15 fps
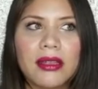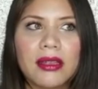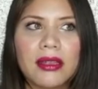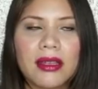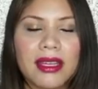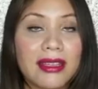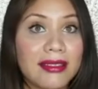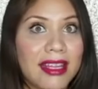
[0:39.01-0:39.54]

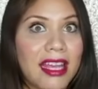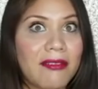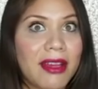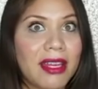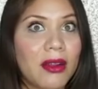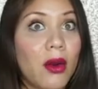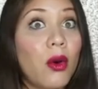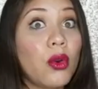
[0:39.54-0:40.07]

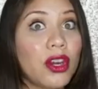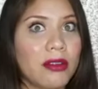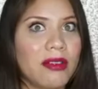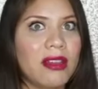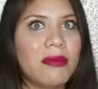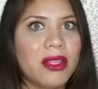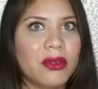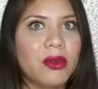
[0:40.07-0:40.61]
horrible my
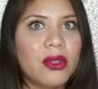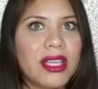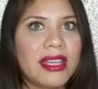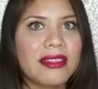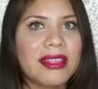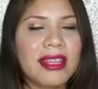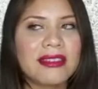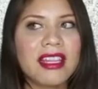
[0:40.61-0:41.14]
nails were.
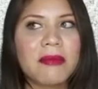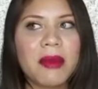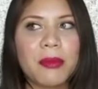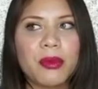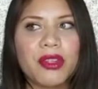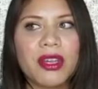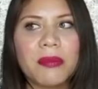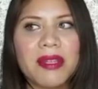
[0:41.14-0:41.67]

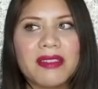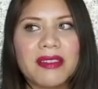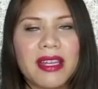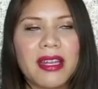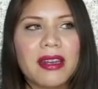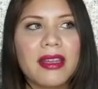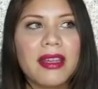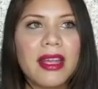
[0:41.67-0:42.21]
It made me
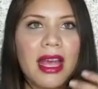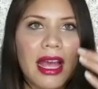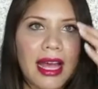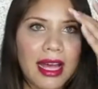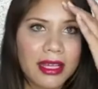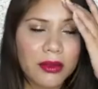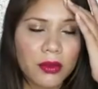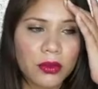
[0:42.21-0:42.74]
wonder
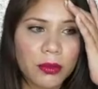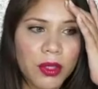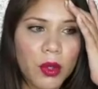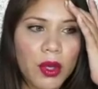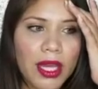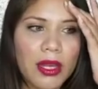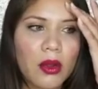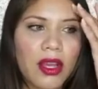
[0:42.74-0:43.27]

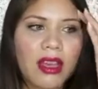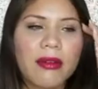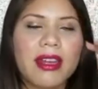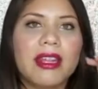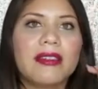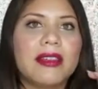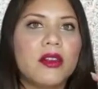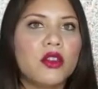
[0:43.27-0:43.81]
what my
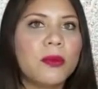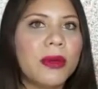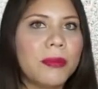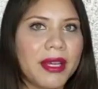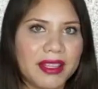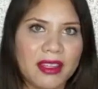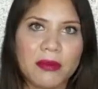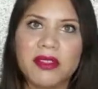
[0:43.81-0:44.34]
students'
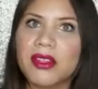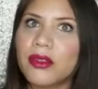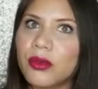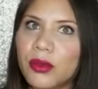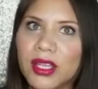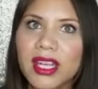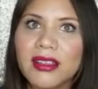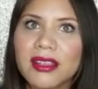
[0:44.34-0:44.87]
parents will
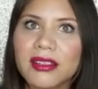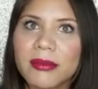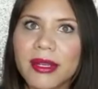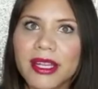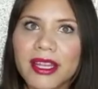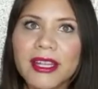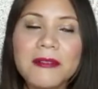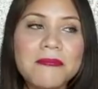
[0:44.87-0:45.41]
think
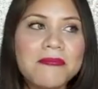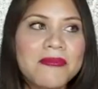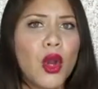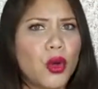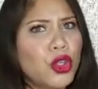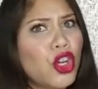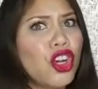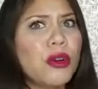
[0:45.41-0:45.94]
about me.
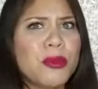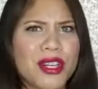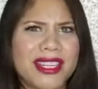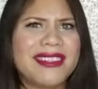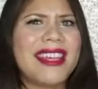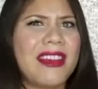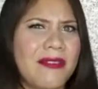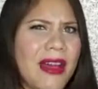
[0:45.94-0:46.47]
As a woman,
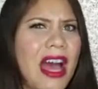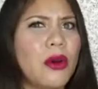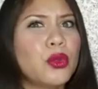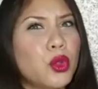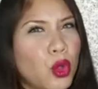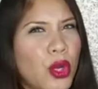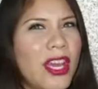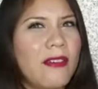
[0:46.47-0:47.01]
we tend to
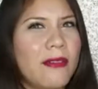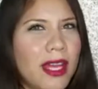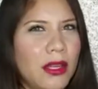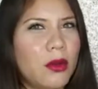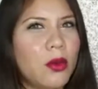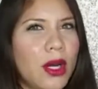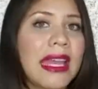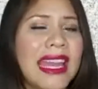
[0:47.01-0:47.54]
evaluate
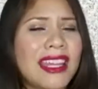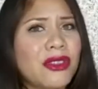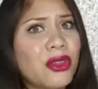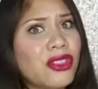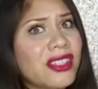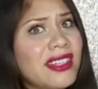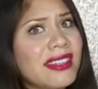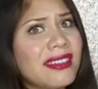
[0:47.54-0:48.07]
ourselves.
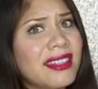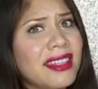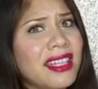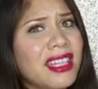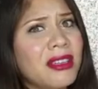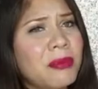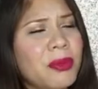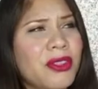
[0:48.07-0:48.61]
So
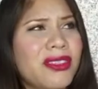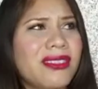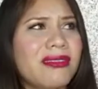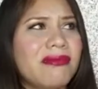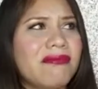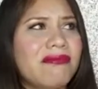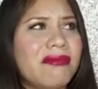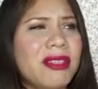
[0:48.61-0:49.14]
I thought
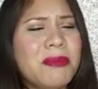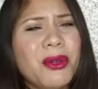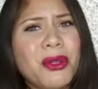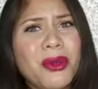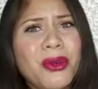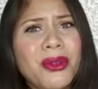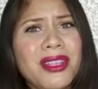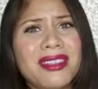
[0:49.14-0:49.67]
I'll
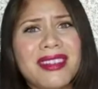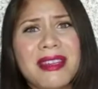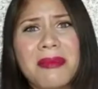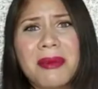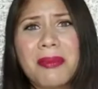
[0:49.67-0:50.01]
just